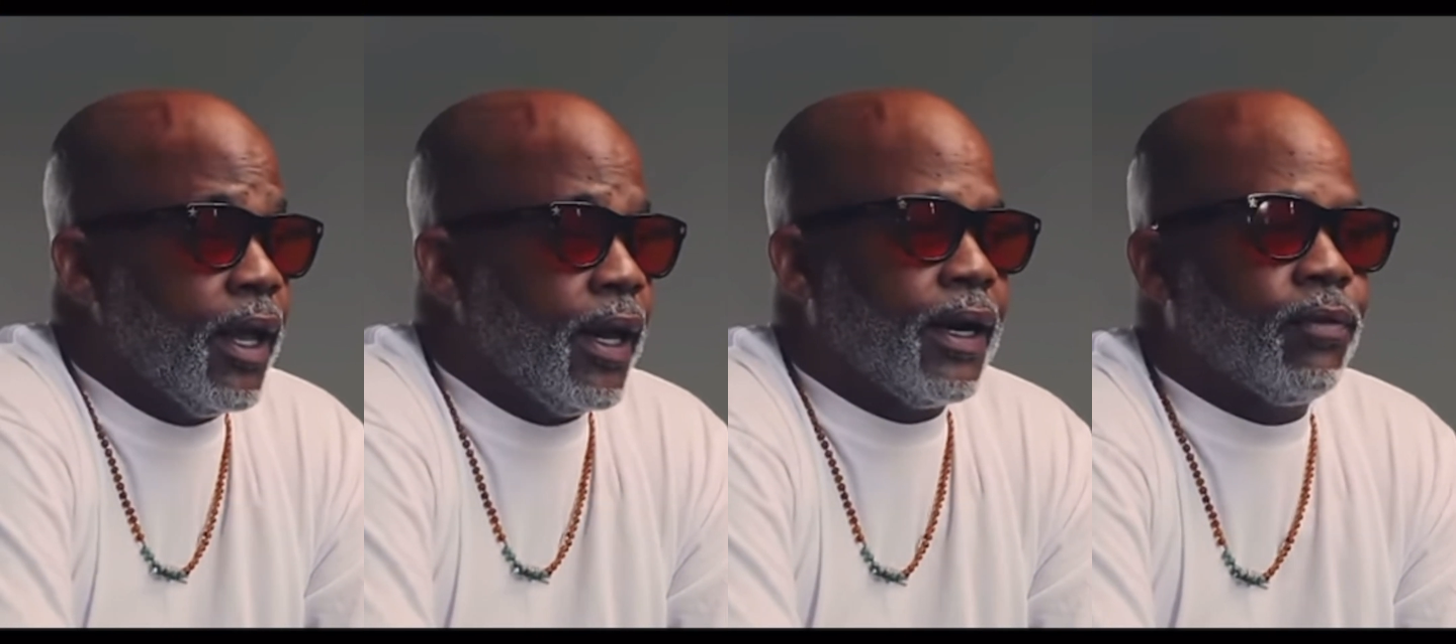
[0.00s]

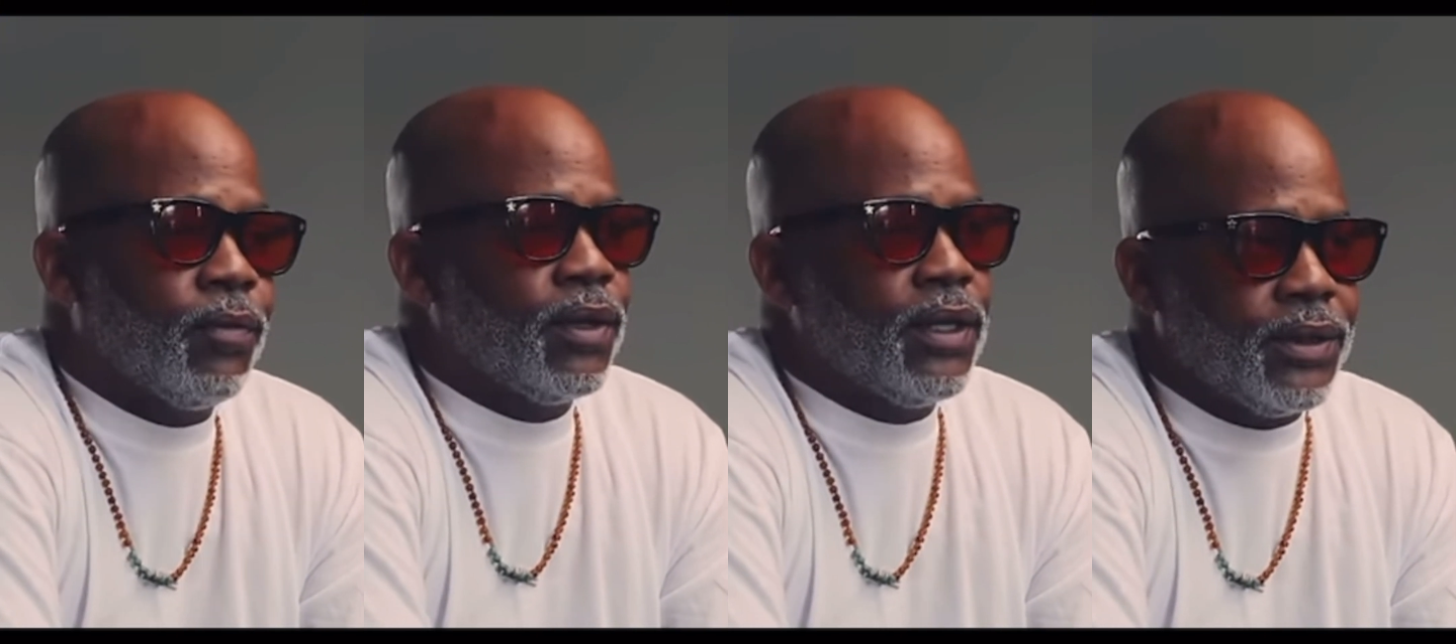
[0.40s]
What are
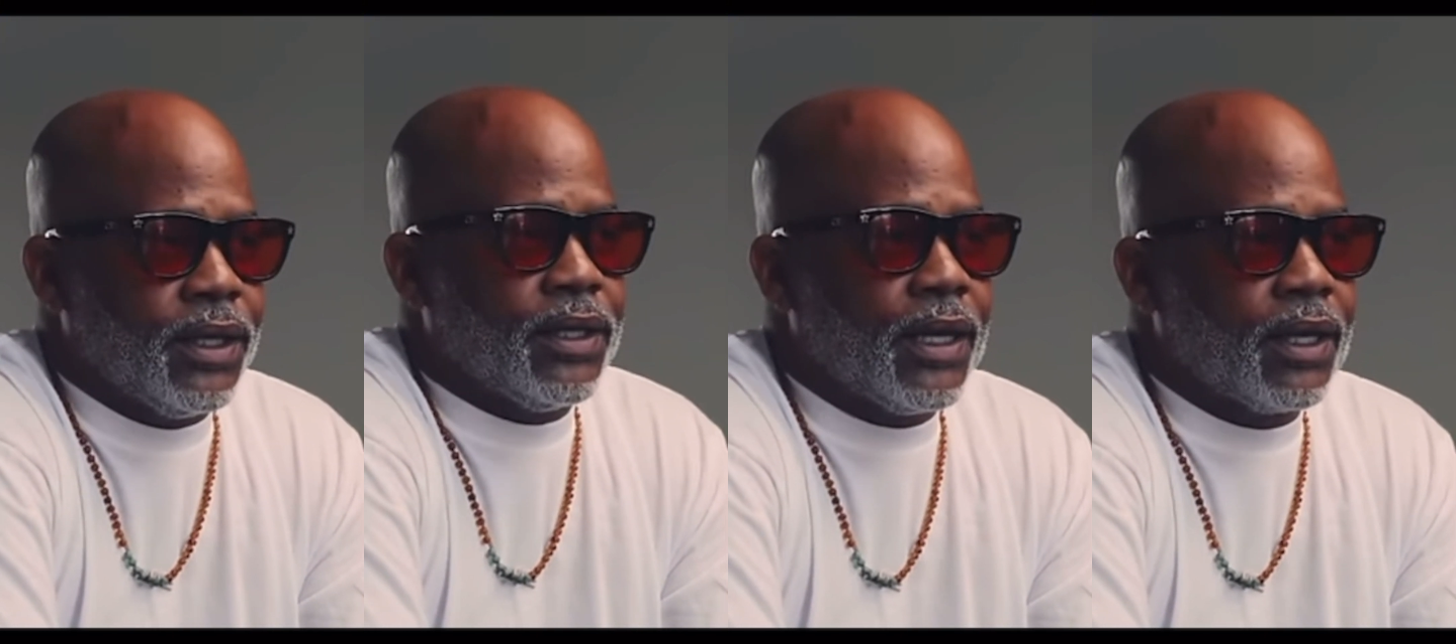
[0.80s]
people
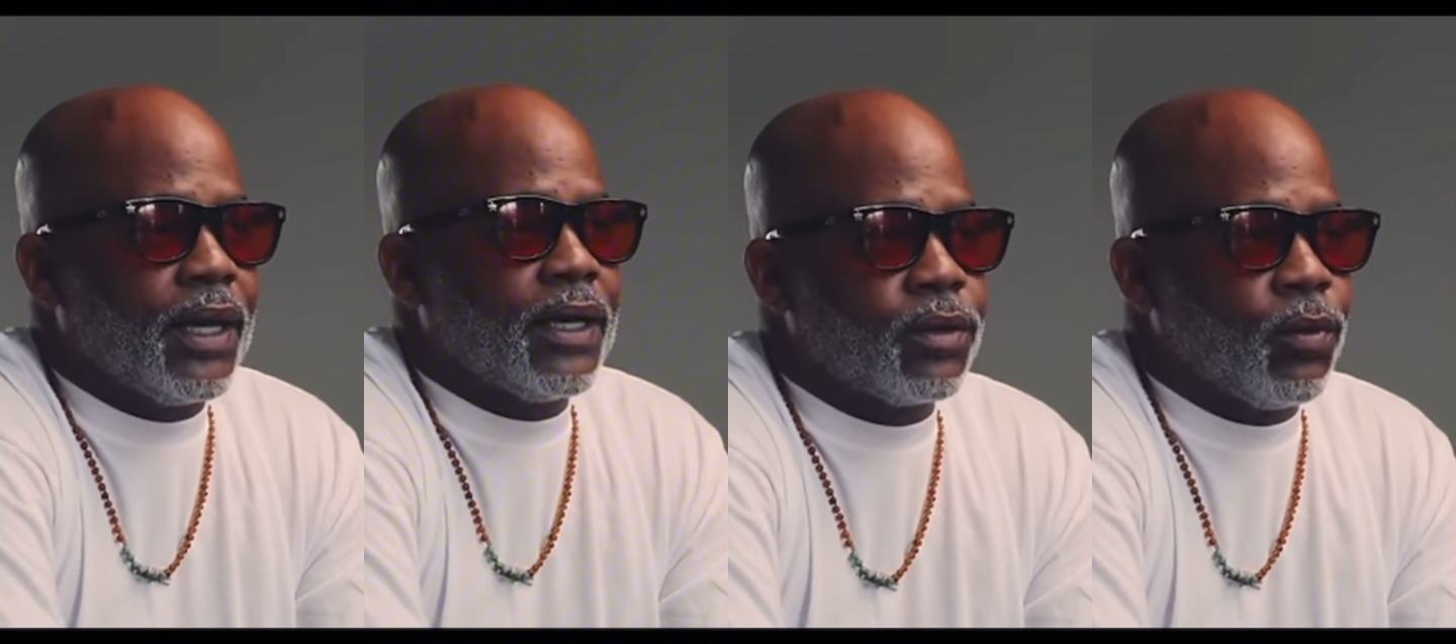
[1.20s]
keeping
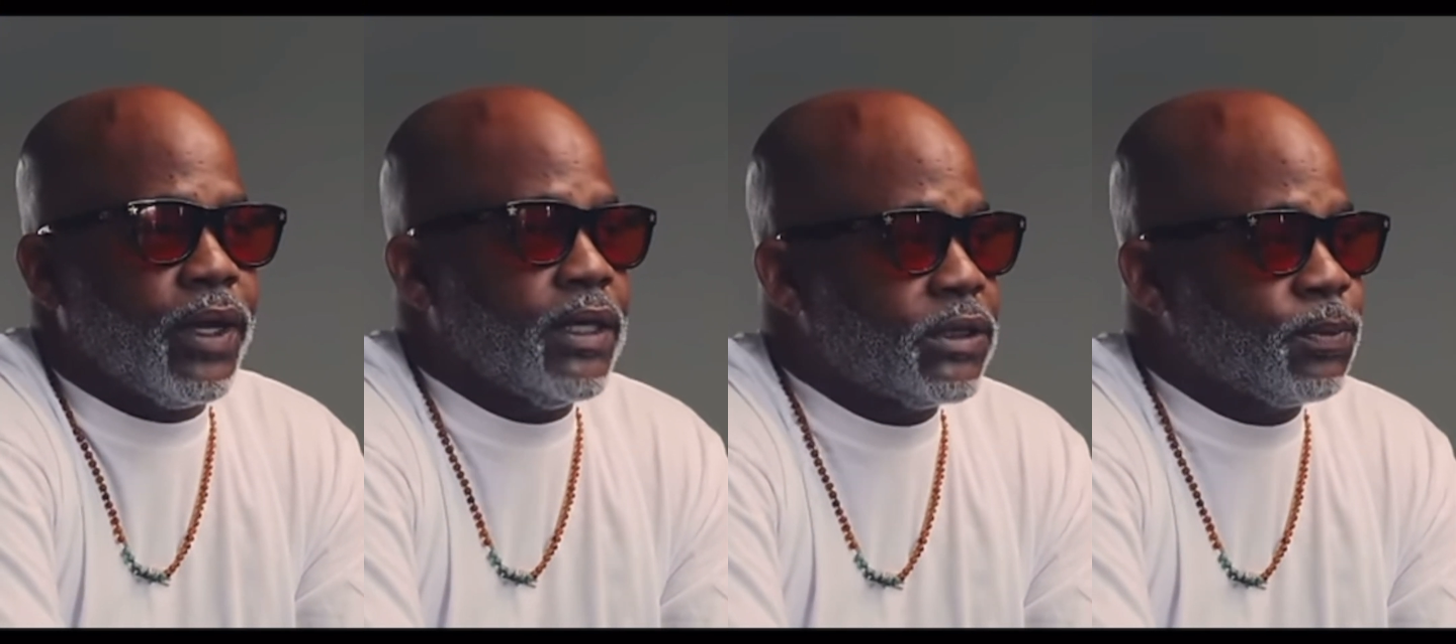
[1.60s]
quiet?
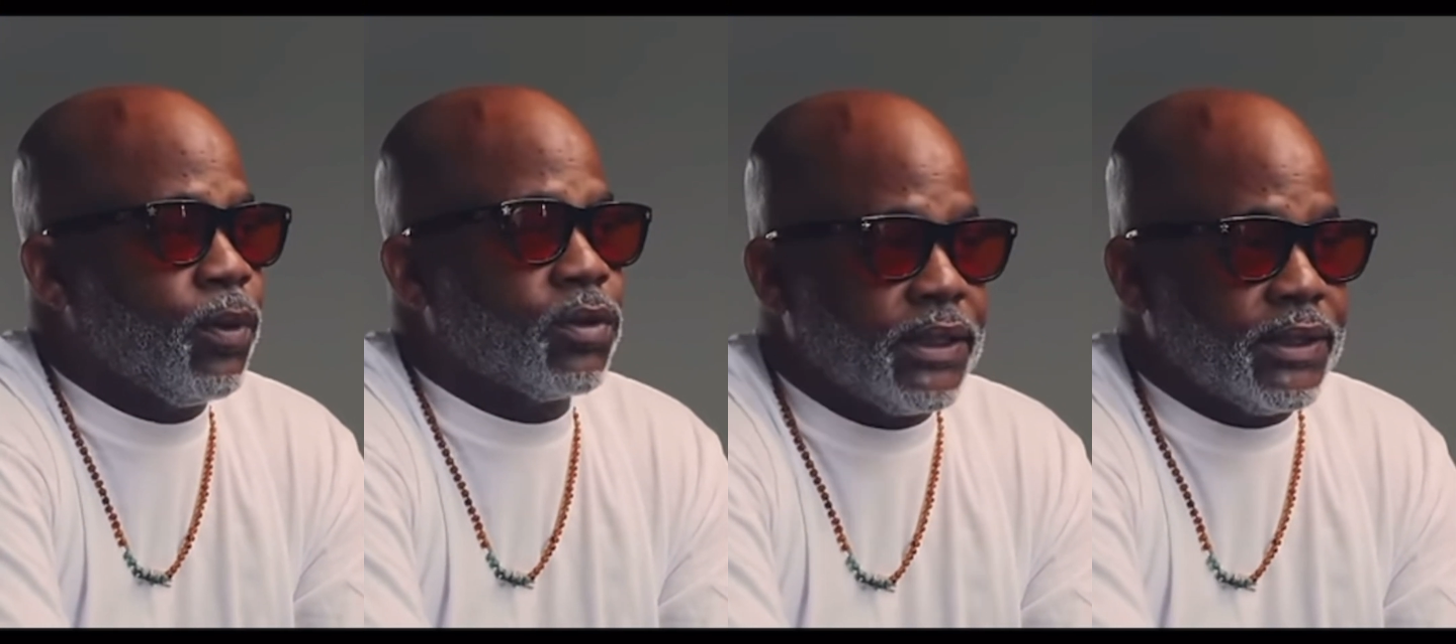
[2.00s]
How are
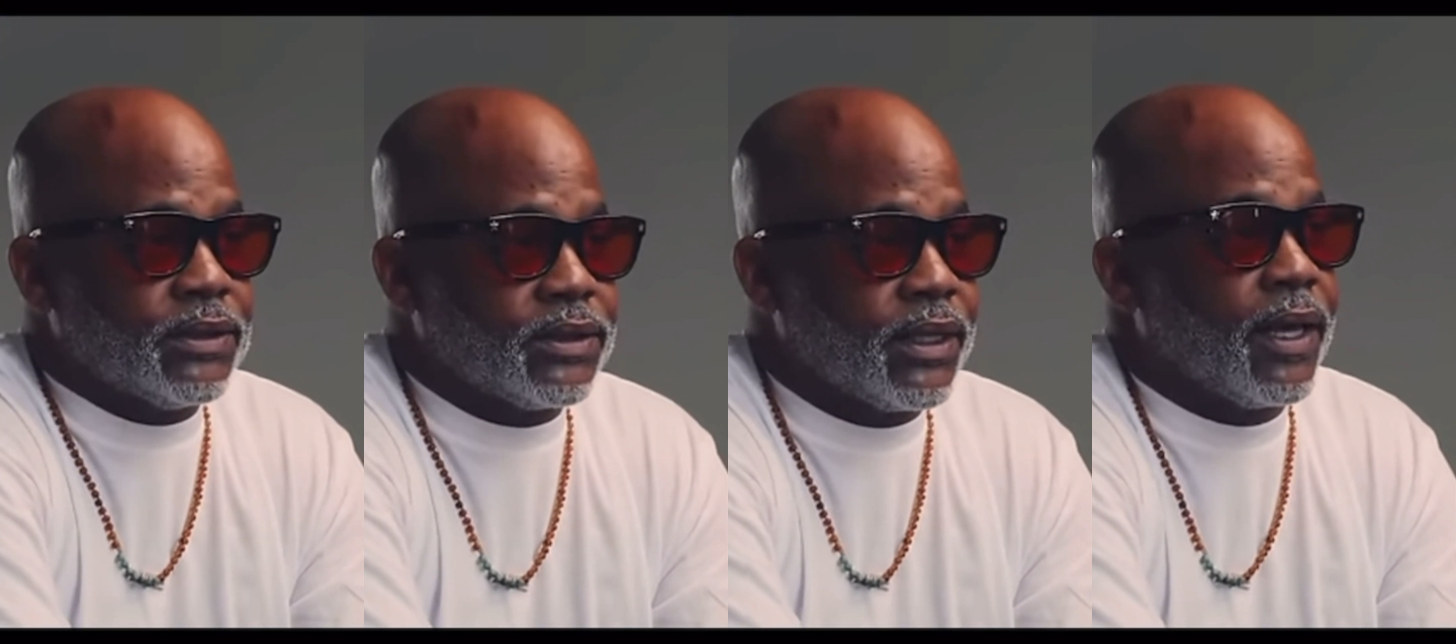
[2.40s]
people even
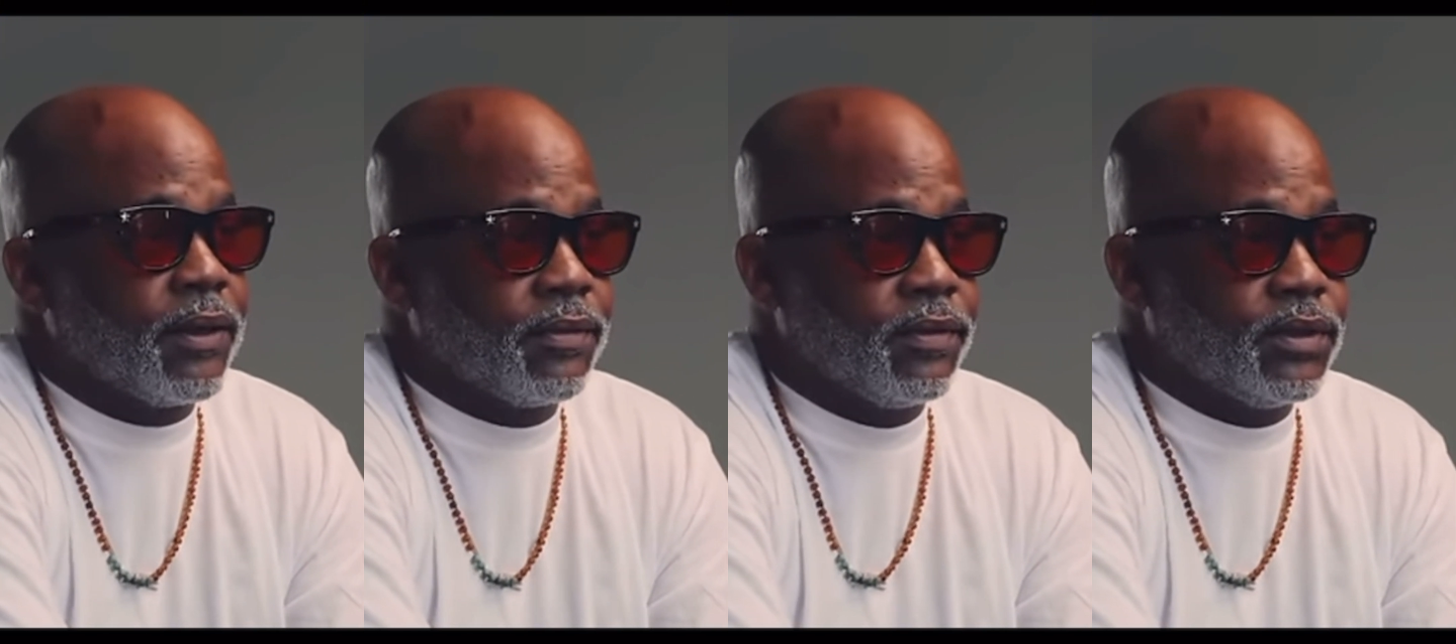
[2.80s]
keeping it
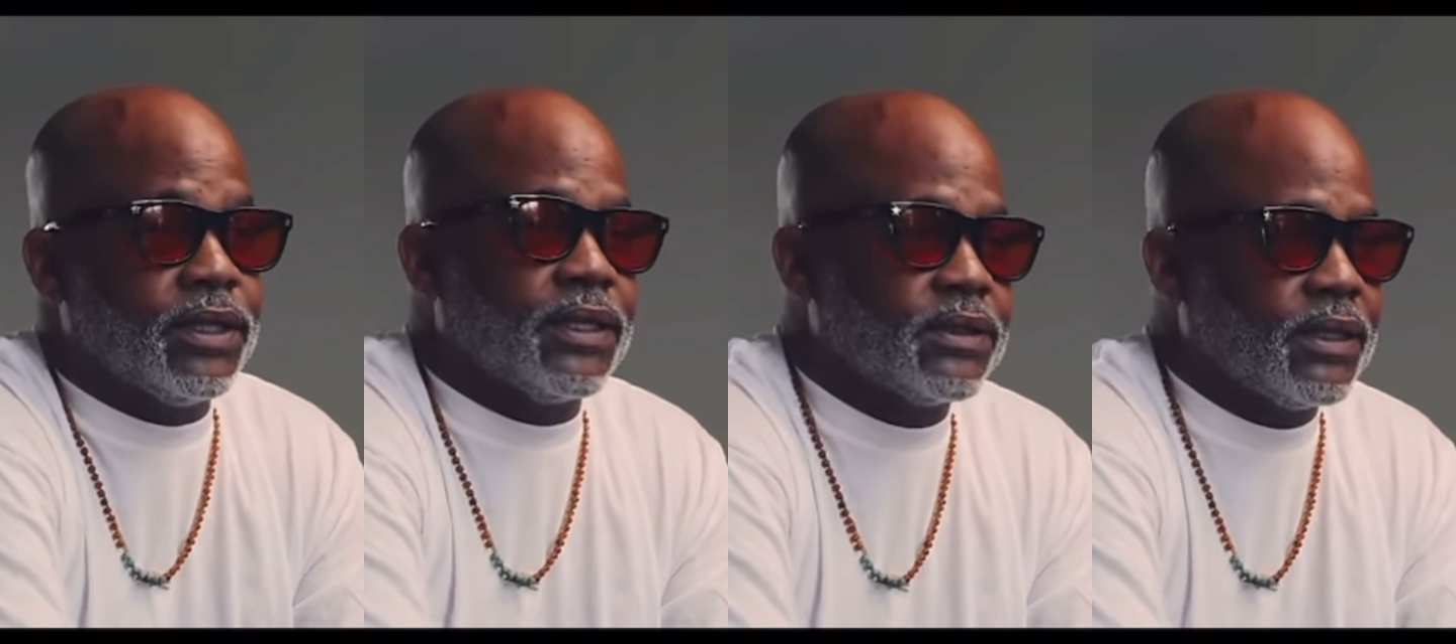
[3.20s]
together
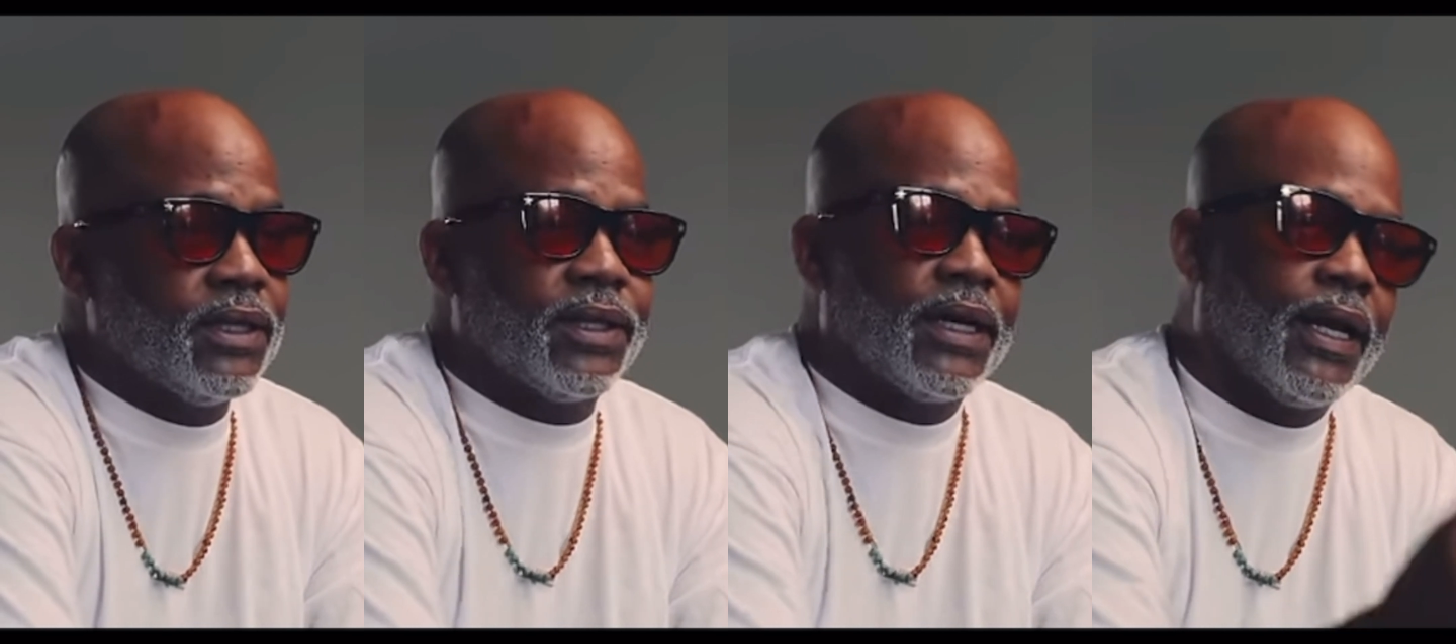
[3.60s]

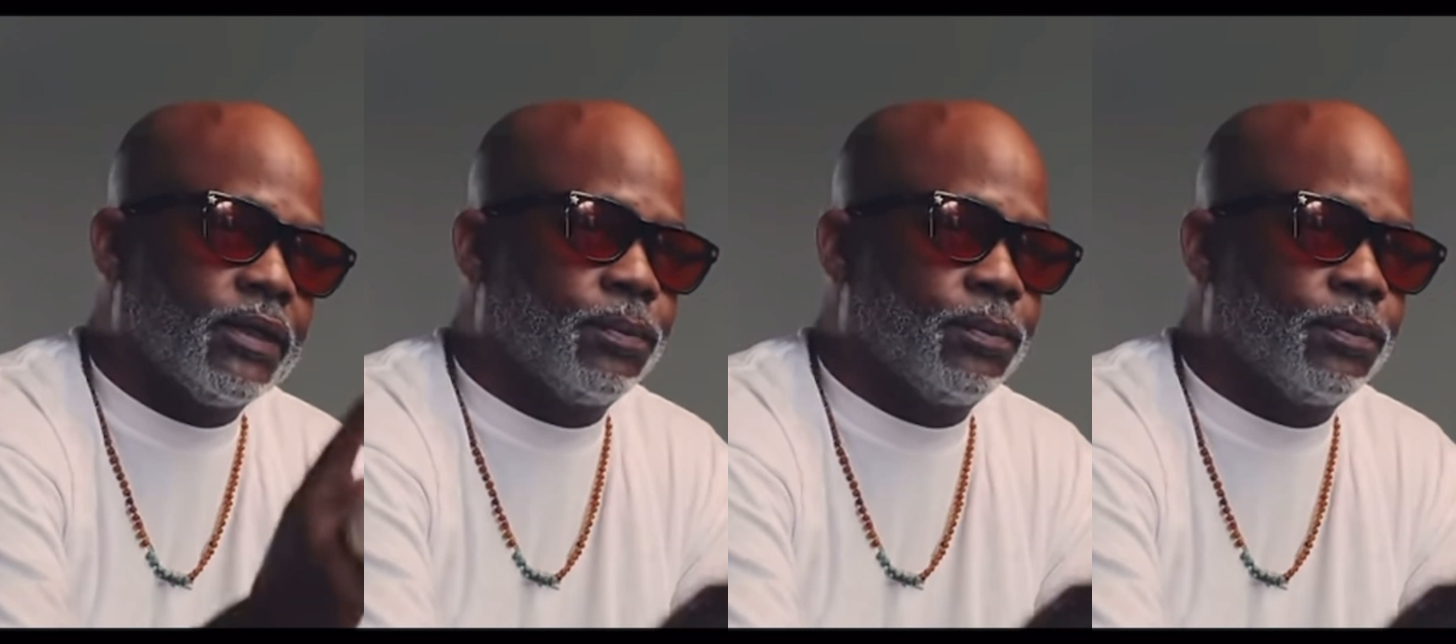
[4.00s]
mentally